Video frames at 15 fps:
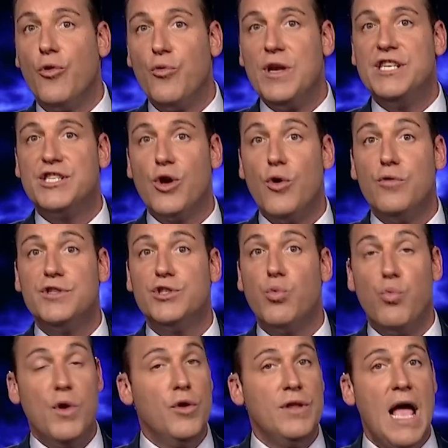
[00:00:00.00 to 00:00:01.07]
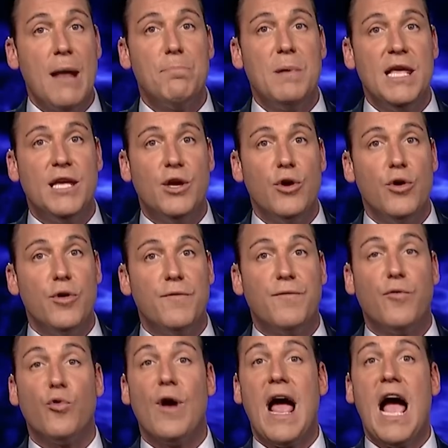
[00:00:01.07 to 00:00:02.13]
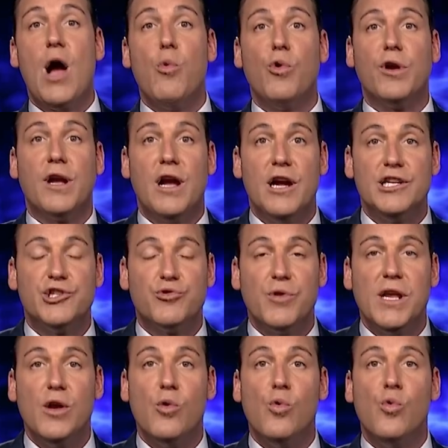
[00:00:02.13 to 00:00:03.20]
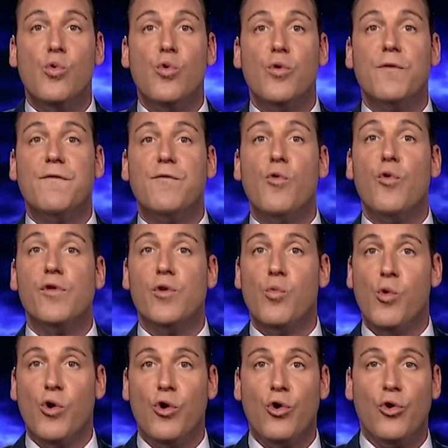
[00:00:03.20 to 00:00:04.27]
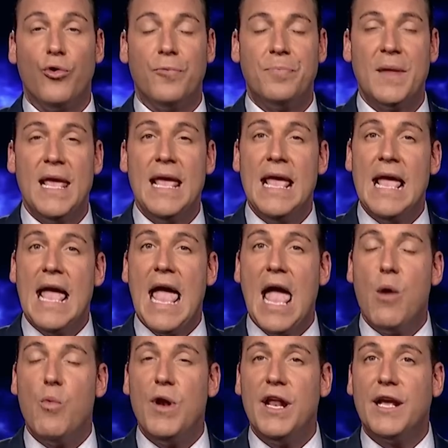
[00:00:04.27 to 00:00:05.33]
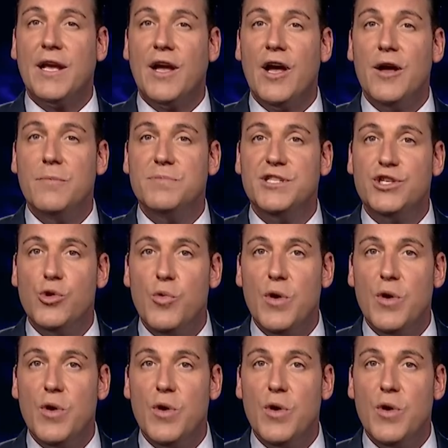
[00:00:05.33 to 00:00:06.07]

results will not be good for our country or for the world. And when it comes to